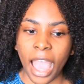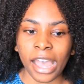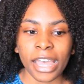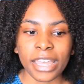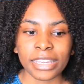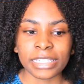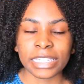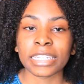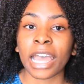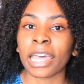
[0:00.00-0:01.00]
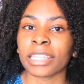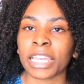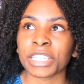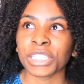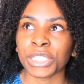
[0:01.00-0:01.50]
I did not
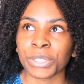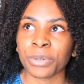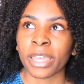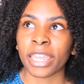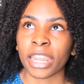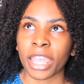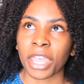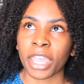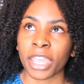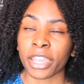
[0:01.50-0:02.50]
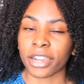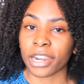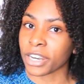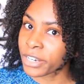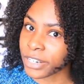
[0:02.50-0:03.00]
like to do it. It
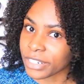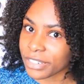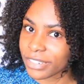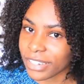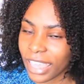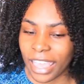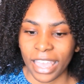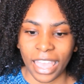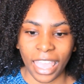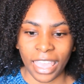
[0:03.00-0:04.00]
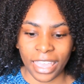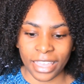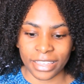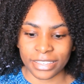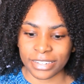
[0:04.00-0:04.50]
hurt
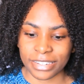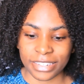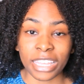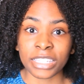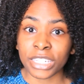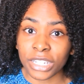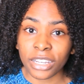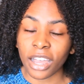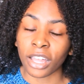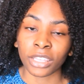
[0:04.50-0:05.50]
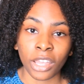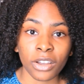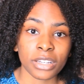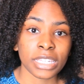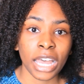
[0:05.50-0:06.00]
and it took a
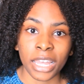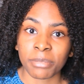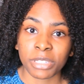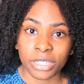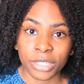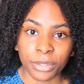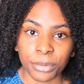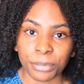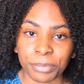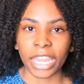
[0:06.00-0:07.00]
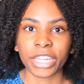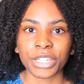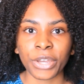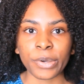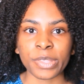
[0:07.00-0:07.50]
long time to do. I
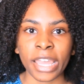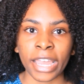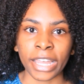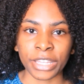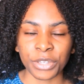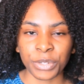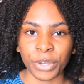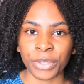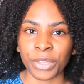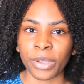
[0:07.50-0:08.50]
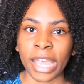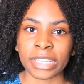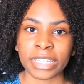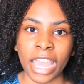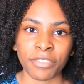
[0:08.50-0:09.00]
didn't know that, you
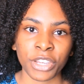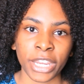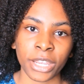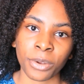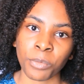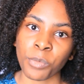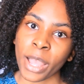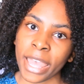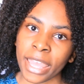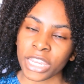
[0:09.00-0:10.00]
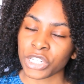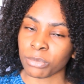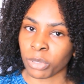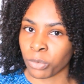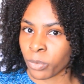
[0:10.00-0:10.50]
had to have your hair wet. It
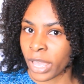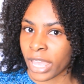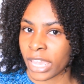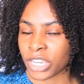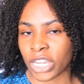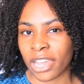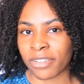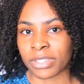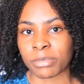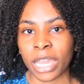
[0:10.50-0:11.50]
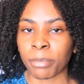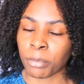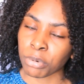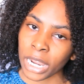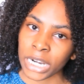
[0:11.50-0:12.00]
should be wet. It should have some type
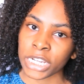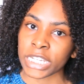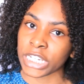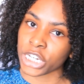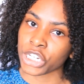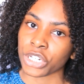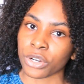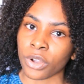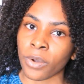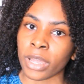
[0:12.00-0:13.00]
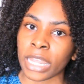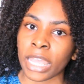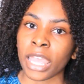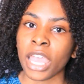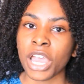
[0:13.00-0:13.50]
of product, conditioner on
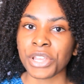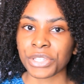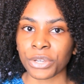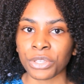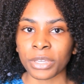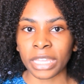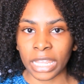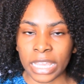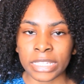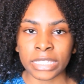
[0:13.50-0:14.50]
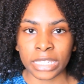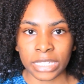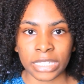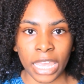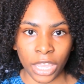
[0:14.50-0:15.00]
it, so you can easily
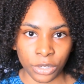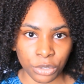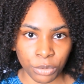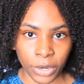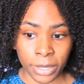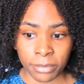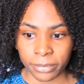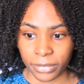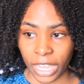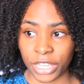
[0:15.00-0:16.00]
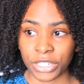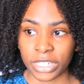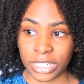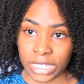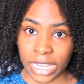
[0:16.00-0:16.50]
detangle through it. I
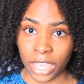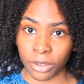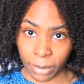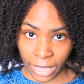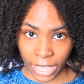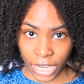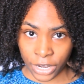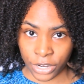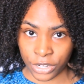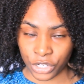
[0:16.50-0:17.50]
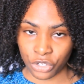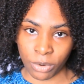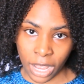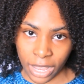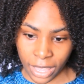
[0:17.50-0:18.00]
used to detangle my hair
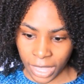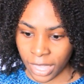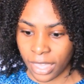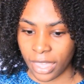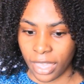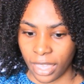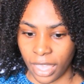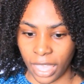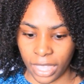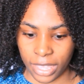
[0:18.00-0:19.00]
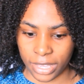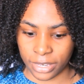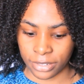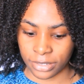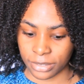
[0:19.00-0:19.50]
dry
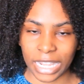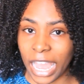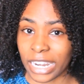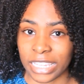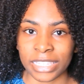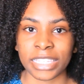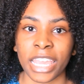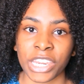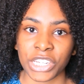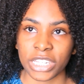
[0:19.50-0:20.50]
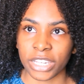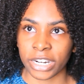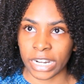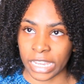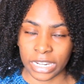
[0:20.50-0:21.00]
and not in sections
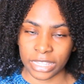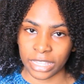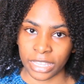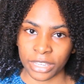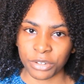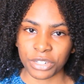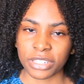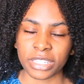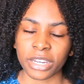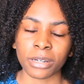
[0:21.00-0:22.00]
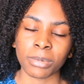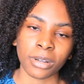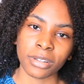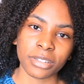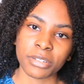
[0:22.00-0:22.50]
or anything. It was just
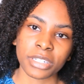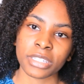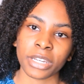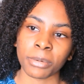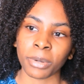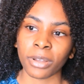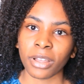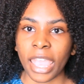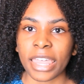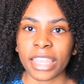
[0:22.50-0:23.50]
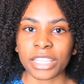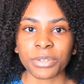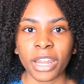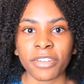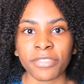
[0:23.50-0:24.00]
terrible. It was just terrible. And that's
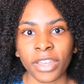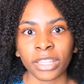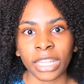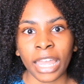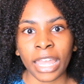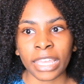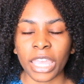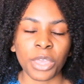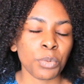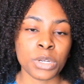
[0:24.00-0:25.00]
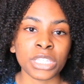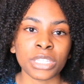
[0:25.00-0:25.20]
what I felt like it was